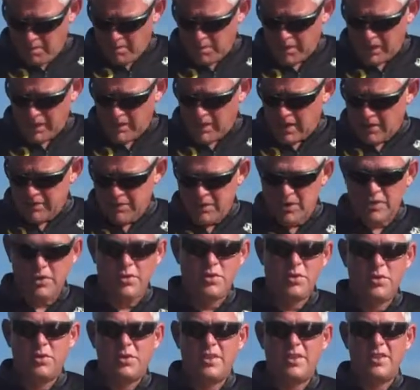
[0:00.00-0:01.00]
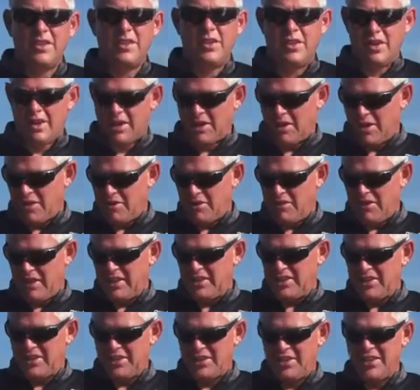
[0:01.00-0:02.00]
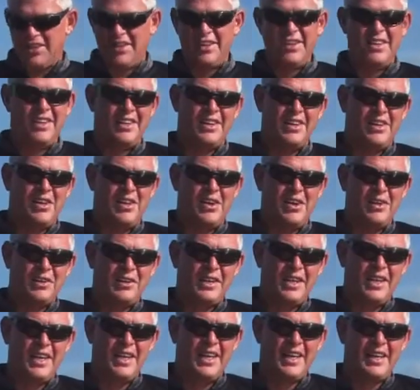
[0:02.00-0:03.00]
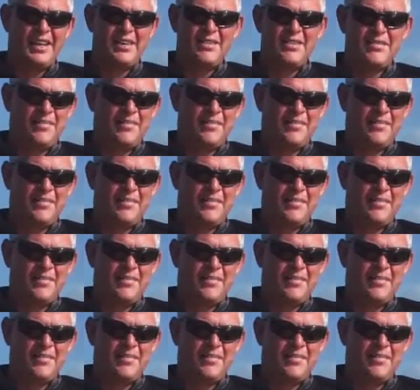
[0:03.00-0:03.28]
But I've just hooked it on a conventional little holder here